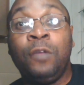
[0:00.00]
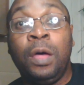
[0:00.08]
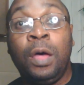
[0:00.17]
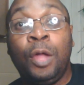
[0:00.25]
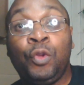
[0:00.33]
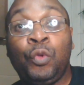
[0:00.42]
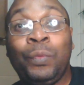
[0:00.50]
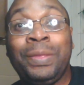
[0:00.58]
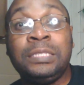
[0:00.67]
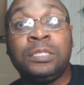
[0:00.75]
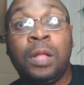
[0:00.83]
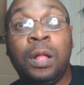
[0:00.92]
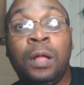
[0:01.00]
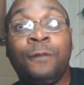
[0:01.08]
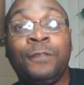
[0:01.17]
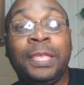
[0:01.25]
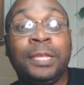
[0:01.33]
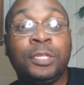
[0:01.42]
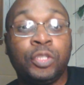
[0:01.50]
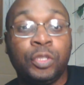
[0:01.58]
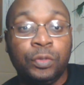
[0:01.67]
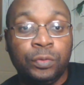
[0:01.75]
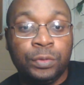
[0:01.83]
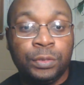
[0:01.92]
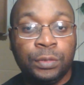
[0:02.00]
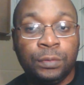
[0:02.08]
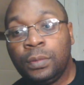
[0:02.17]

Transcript: unresolved issues.